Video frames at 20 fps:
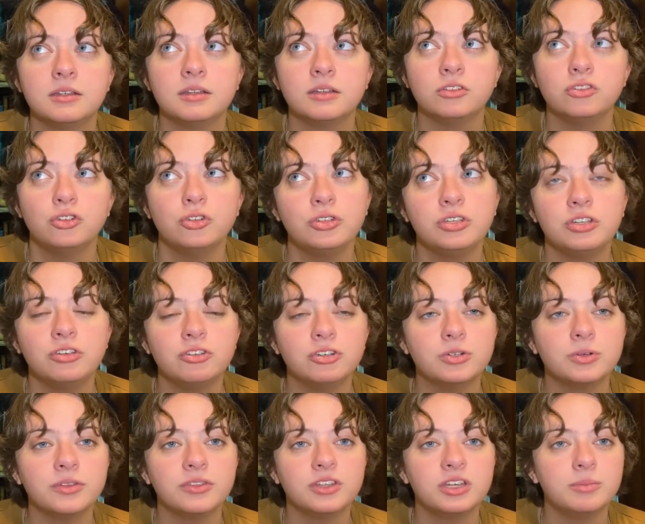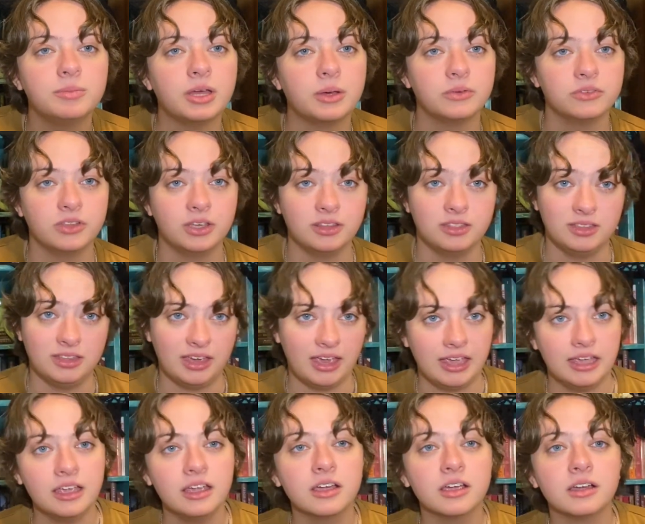Julian drew on them. That was like the
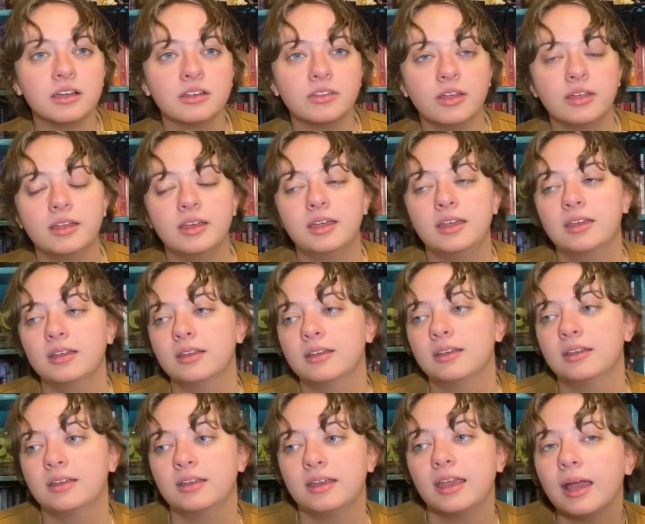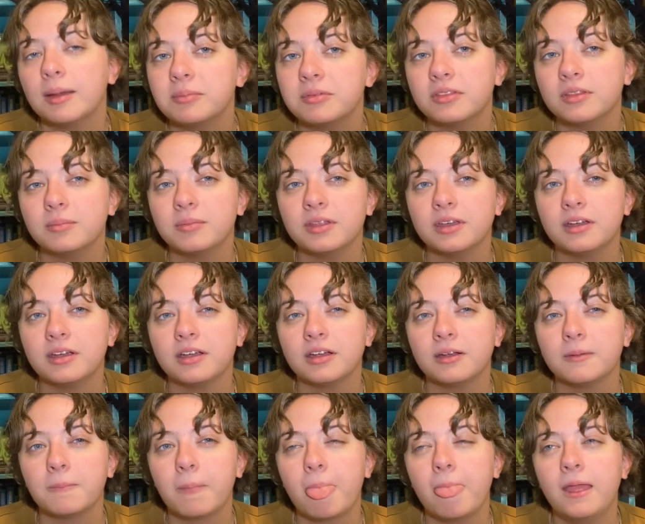anchor that like kept them
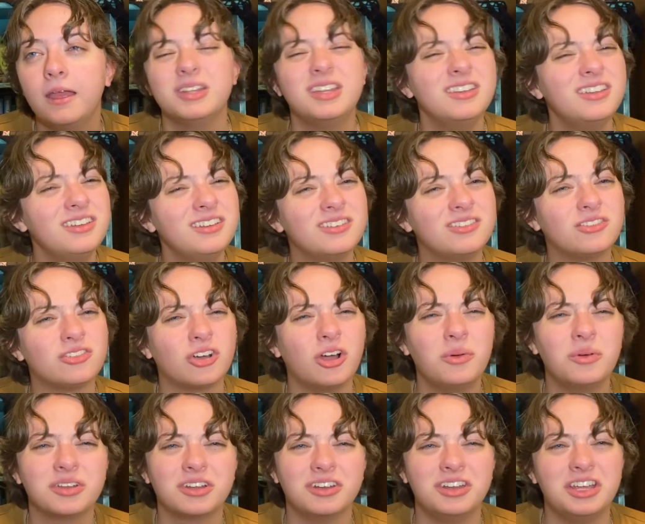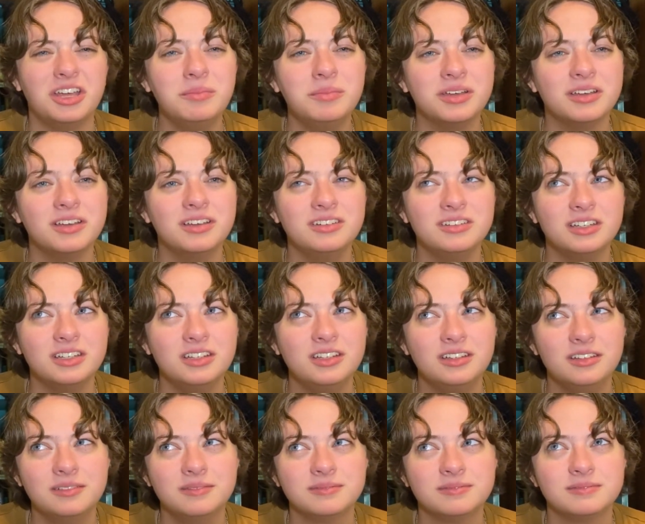there. But he didn't draw one on Emma, did
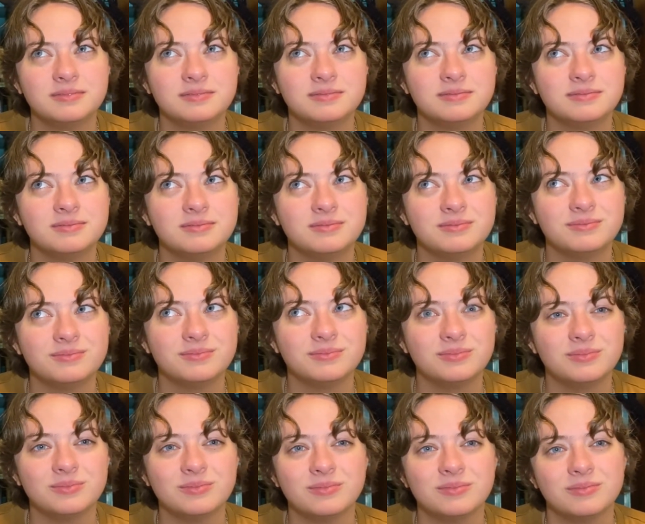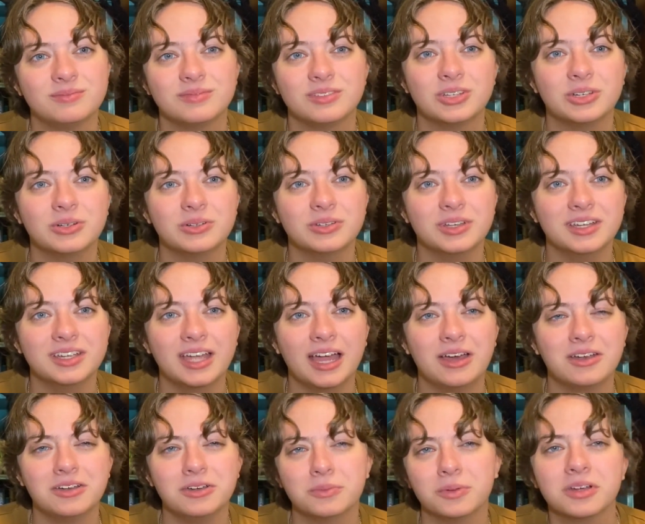he? So like
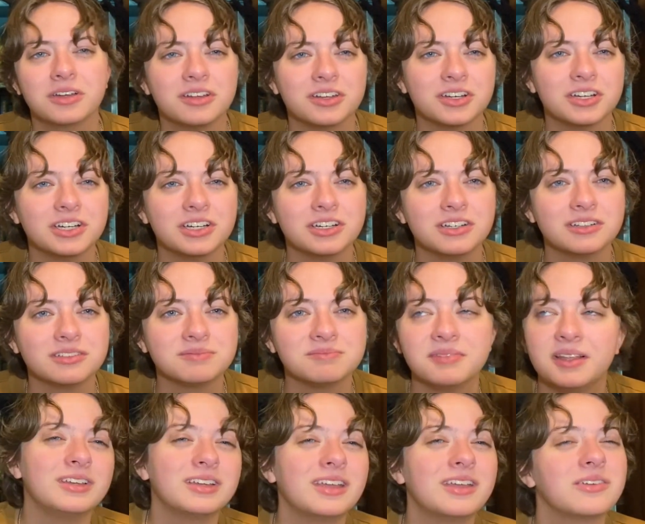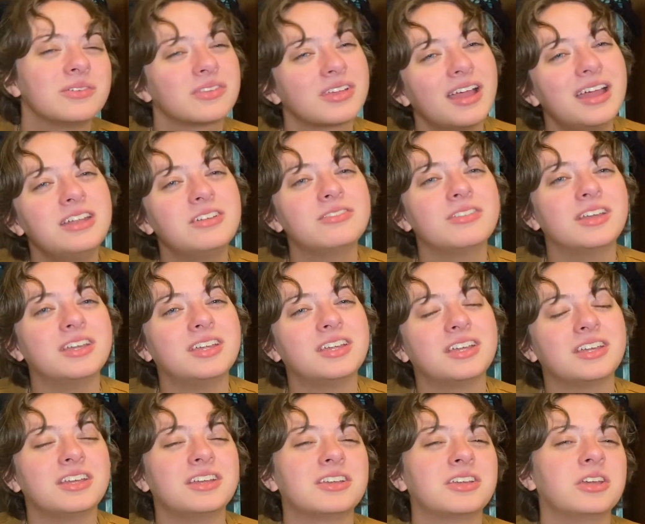how did it work on her? It was kind of
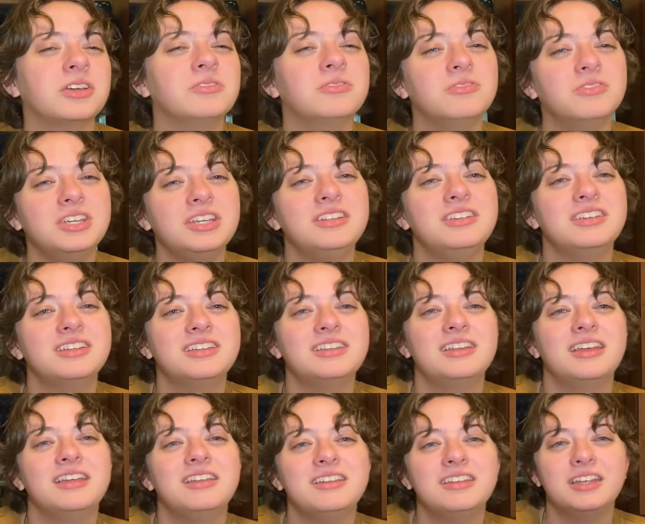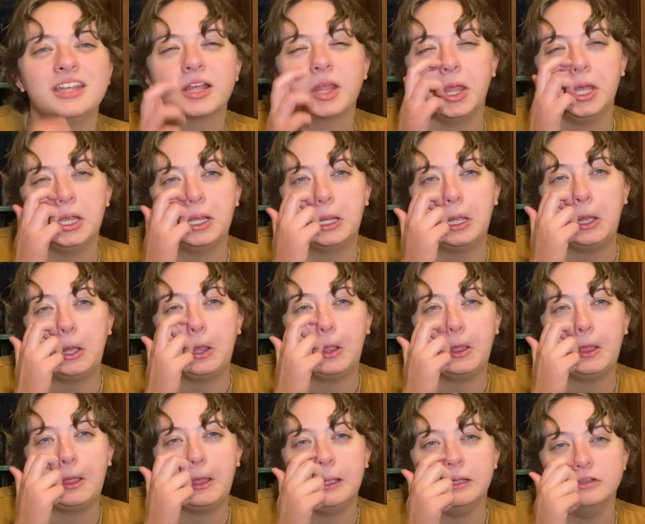like a convenient ending, like
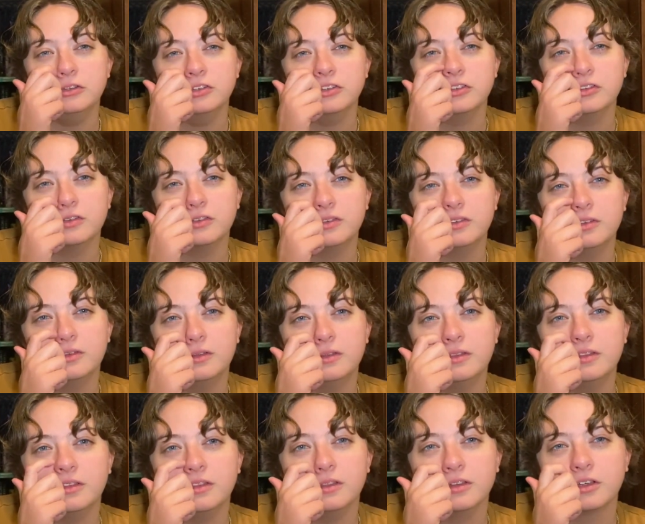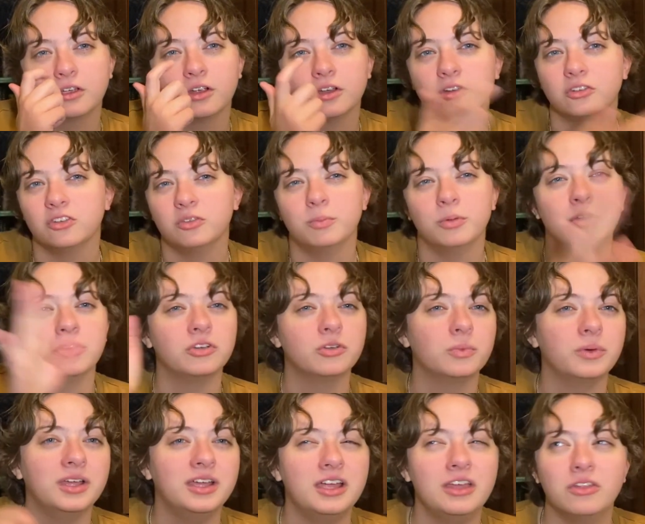it just, the curse burned
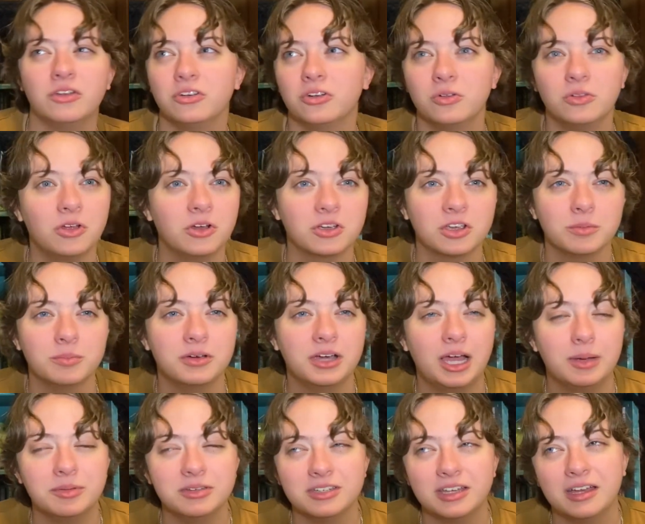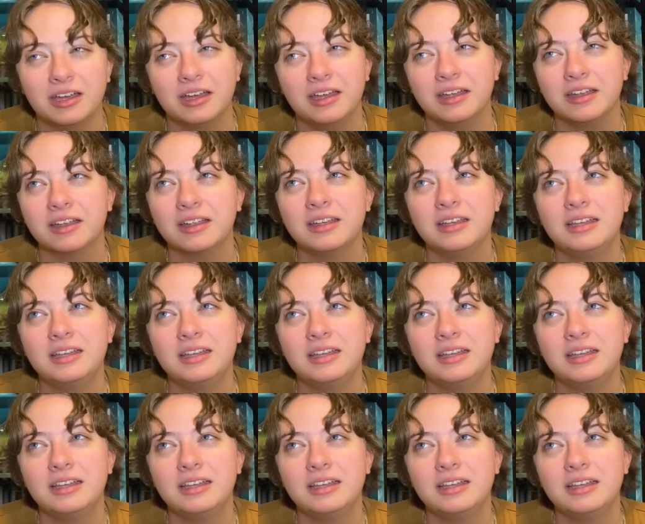away, they're no longer Parabatai.